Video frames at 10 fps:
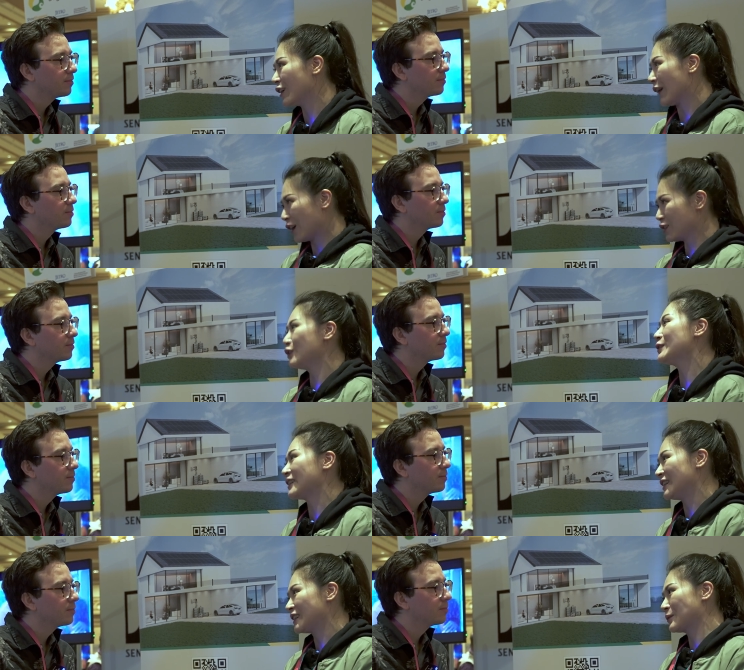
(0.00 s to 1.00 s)
Speaker 1: of our
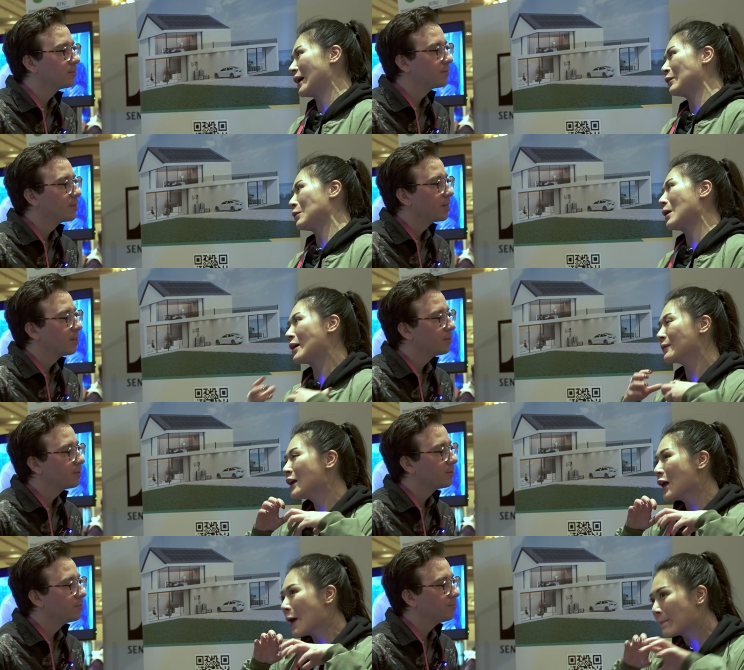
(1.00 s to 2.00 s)
users, right? We want
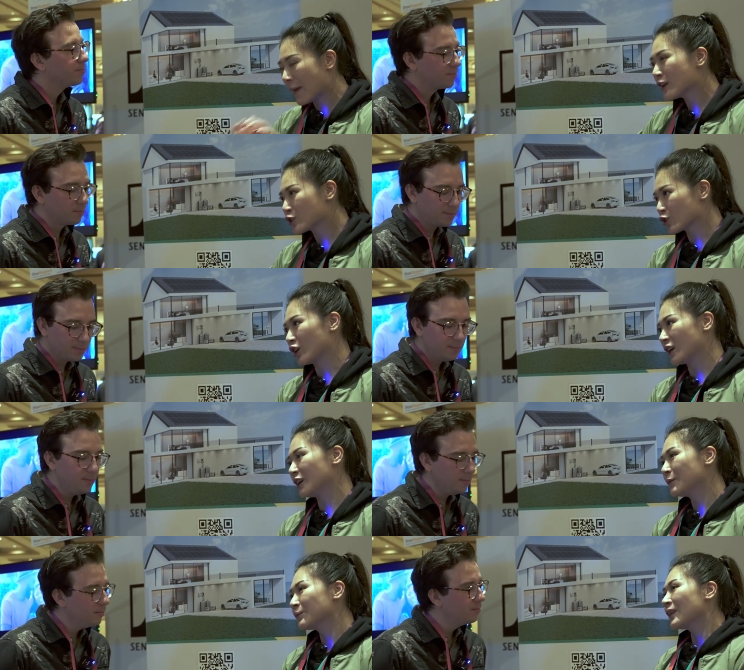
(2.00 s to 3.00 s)
to make
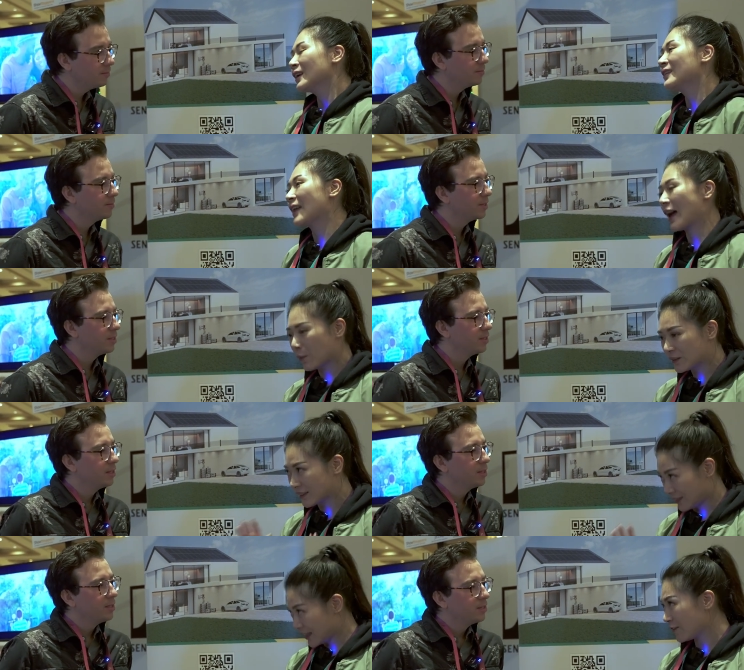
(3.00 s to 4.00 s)
sure that we
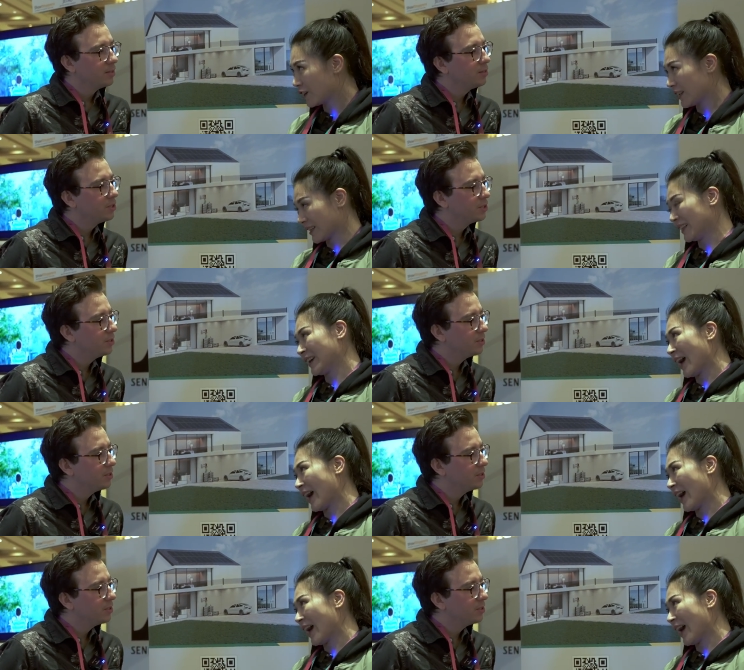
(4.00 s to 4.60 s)
deliver the clean